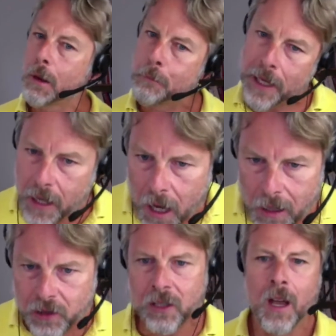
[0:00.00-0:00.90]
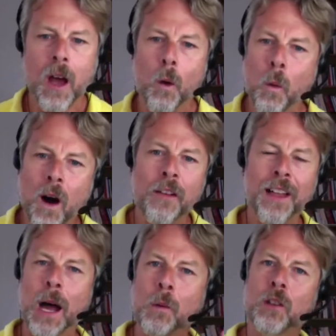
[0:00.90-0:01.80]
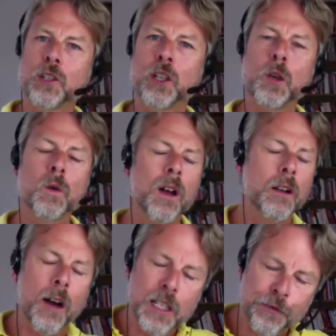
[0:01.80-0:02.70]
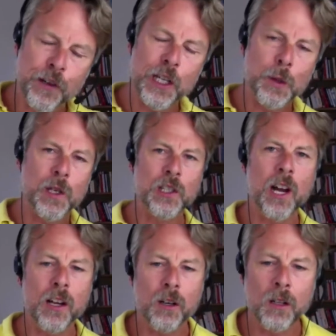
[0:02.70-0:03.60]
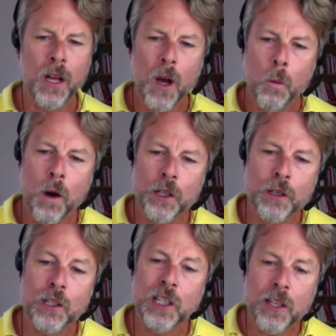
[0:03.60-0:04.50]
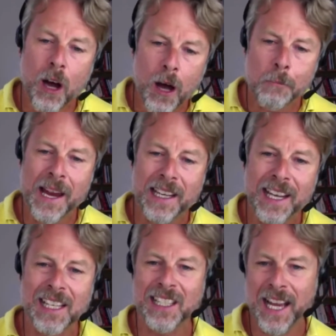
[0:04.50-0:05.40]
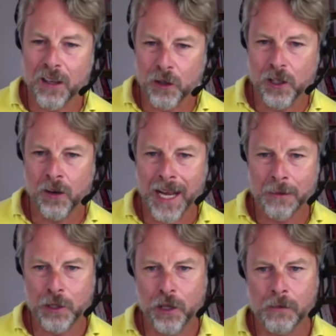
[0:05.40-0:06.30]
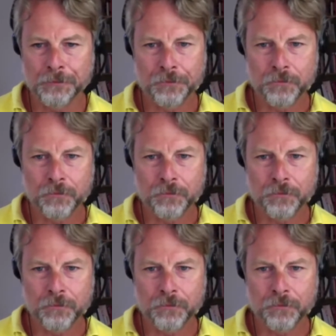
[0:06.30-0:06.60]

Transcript: Because what that will do, nice virtuous cycle, once you start making sales on Amazon,